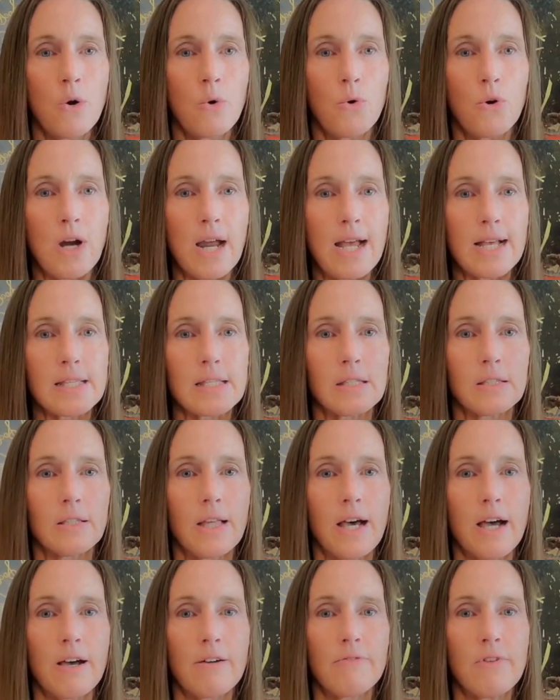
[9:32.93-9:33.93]
Whereas
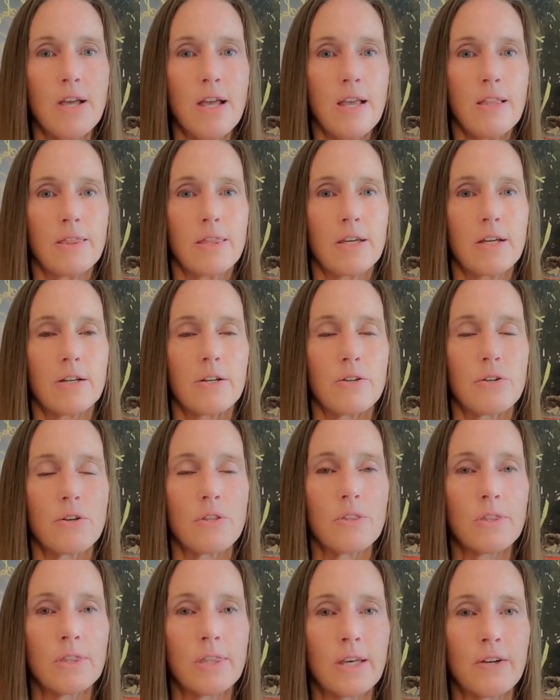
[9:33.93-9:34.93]
love,
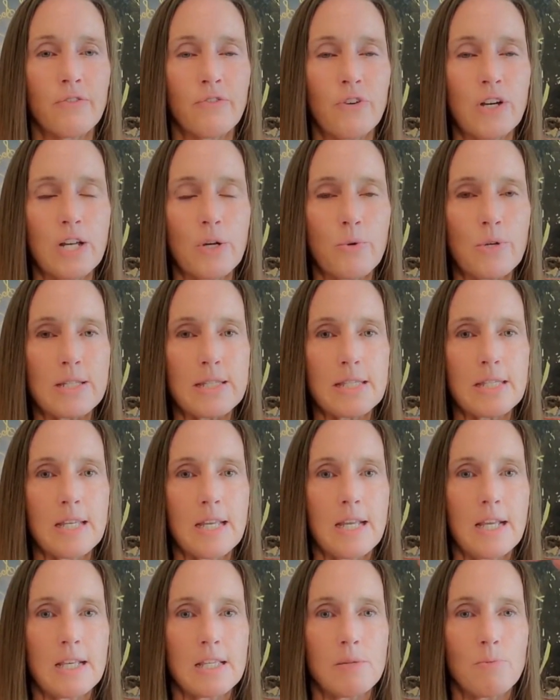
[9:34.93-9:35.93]
the
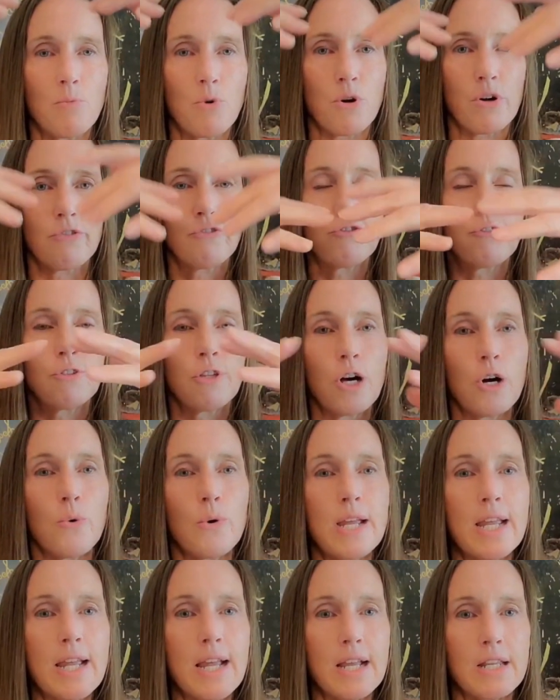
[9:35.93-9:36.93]
frequency is more
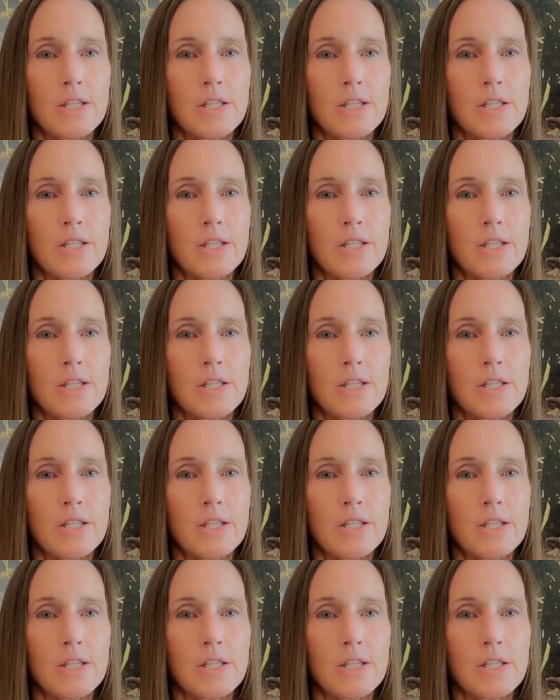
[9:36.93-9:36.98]
flowy.